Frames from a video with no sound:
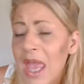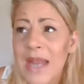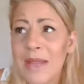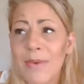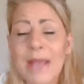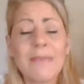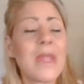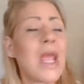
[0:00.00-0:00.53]

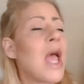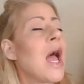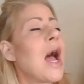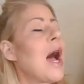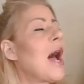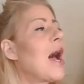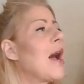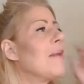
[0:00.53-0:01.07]
Anyway,
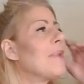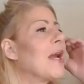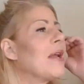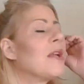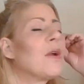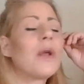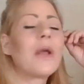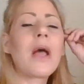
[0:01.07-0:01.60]
um,
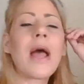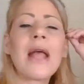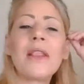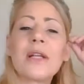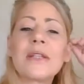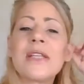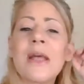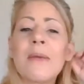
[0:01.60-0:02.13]
I
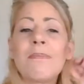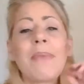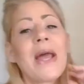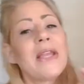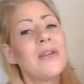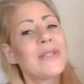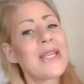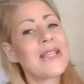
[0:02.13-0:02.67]
looked it up by
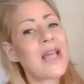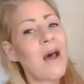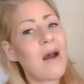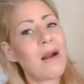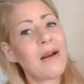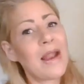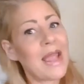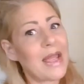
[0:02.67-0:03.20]
using the
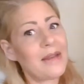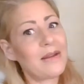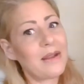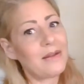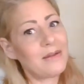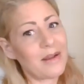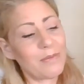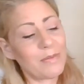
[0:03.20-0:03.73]
RN
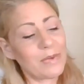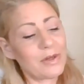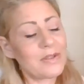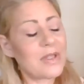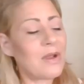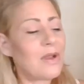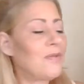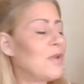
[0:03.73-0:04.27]
number.
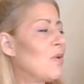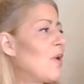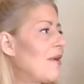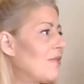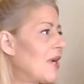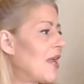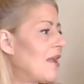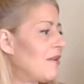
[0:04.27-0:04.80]
So if you
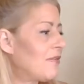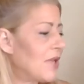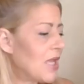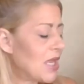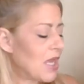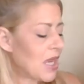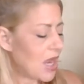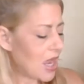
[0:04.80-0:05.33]
ever have
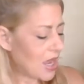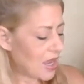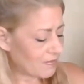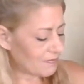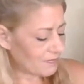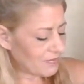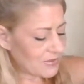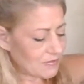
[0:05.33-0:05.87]

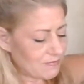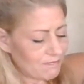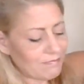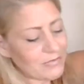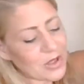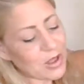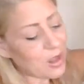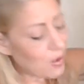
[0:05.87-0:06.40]
um,
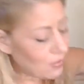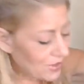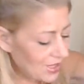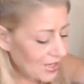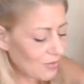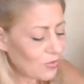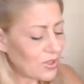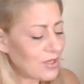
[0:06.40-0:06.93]

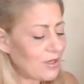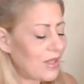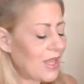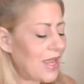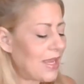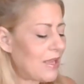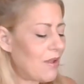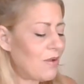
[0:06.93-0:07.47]
clothing where you're
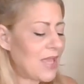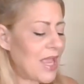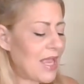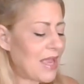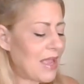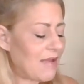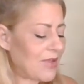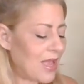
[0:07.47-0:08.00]
like,
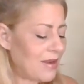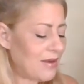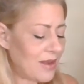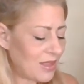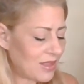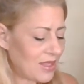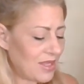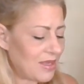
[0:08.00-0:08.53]
okay, I've got
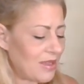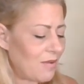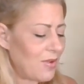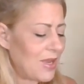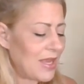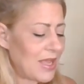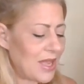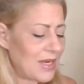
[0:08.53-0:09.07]
nothing
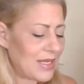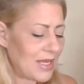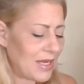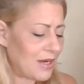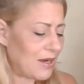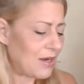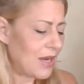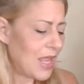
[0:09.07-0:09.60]
going on
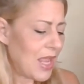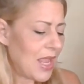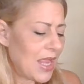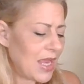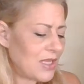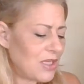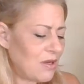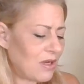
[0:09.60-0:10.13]
here,
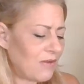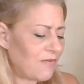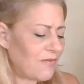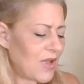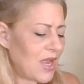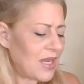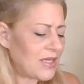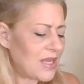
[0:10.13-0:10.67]
and you can
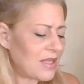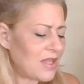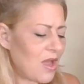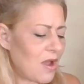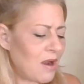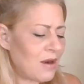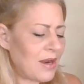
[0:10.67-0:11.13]
find the